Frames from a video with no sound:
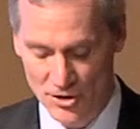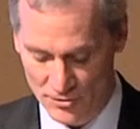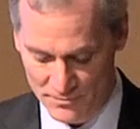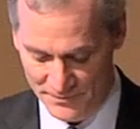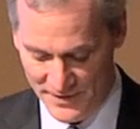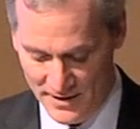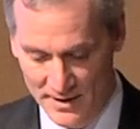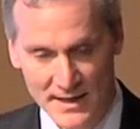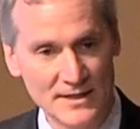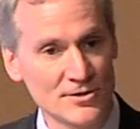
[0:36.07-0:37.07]
know,
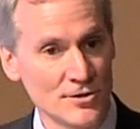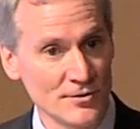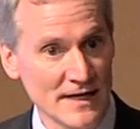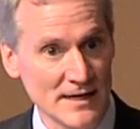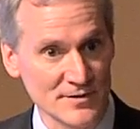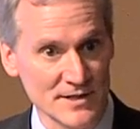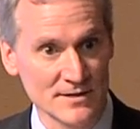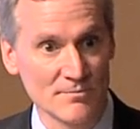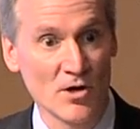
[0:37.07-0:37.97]
in 2000,